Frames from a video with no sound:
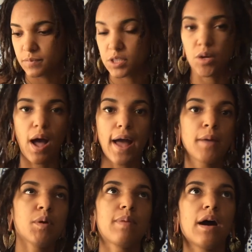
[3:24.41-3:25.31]
So
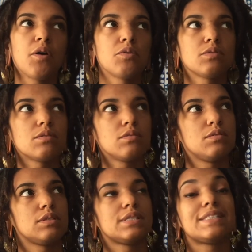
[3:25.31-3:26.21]
I'm about
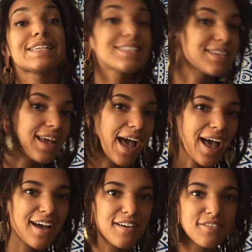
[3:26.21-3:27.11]

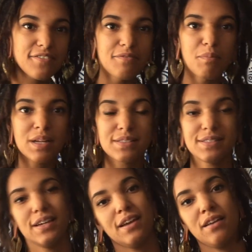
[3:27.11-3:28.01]
6.5
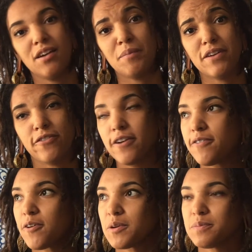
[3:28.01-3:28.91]
months in on my
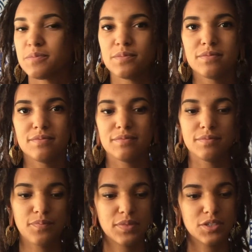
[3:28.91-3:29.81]
freeform
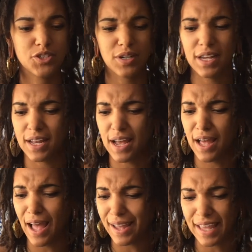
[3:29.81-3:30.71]
journey, and
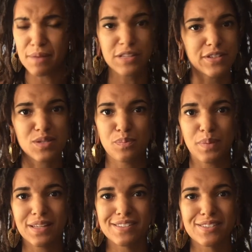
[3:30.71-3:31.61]
I can't believe it's
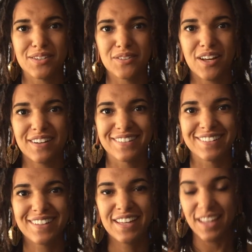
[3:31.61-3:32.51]
been so long.